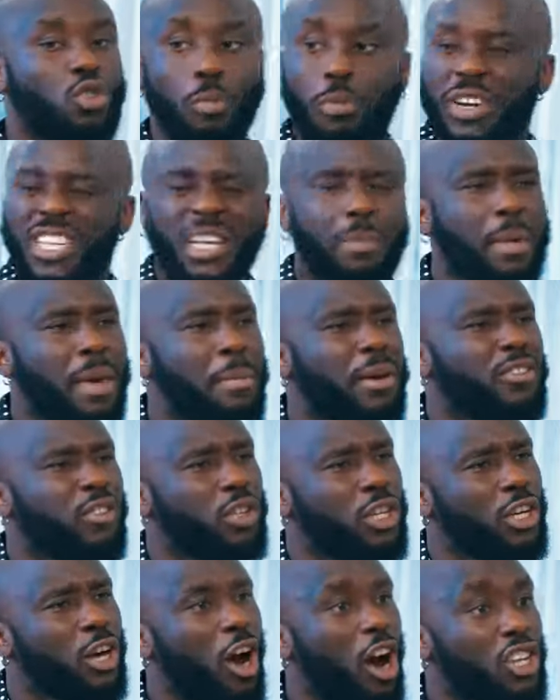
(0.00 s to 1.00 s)
you bring the papers
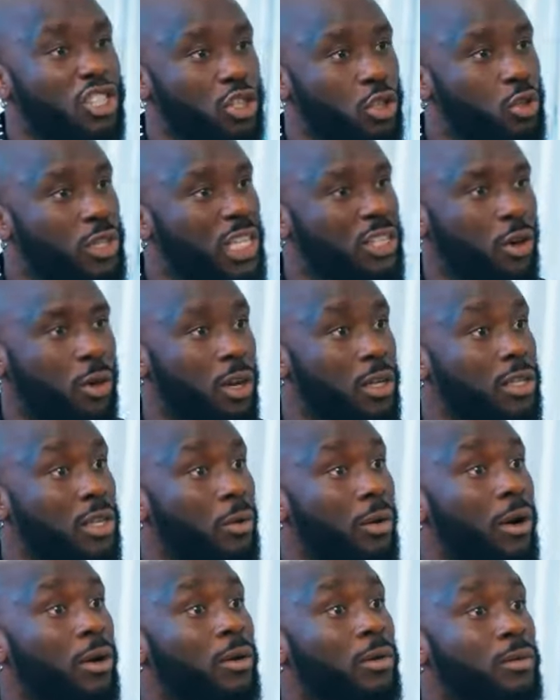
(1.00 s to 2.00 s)
for the cars you use as
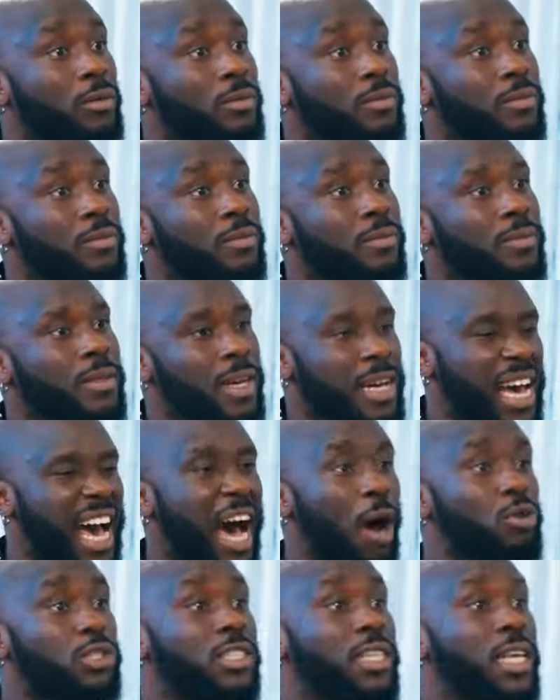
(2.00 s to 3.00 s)
collateral. I'll